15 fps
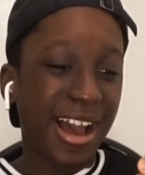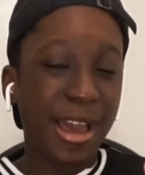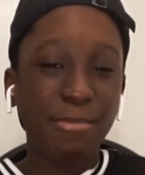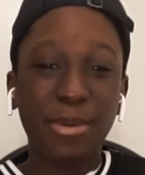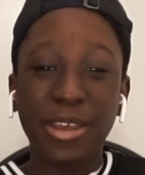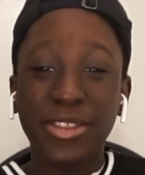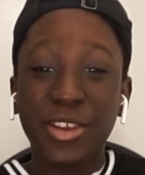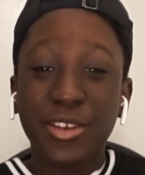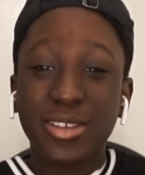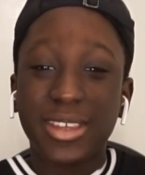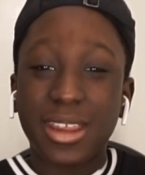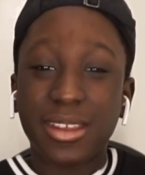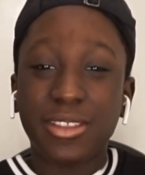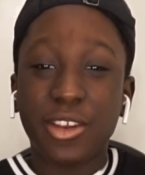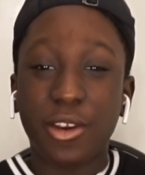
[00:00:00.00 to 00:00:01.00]
I bet they're
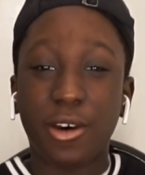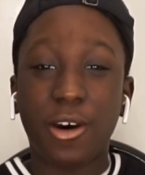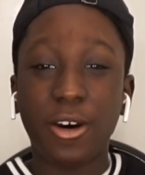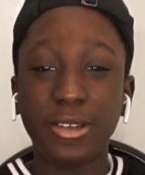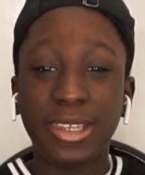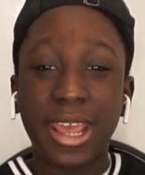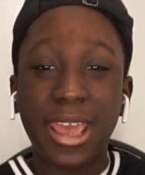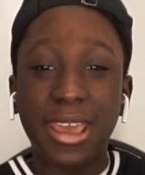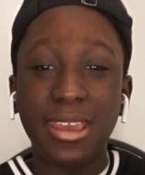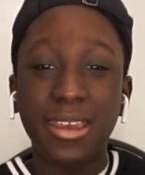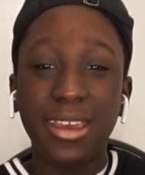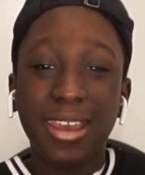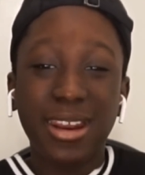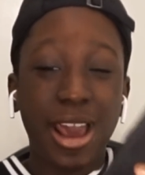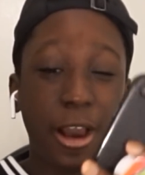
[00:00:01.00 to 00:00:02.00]
staying there all day
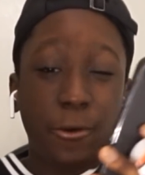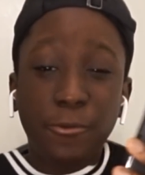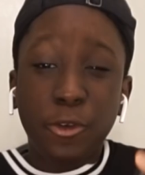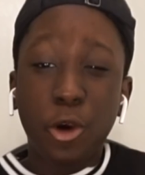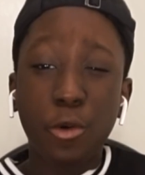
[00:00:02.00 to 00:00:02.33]
and out of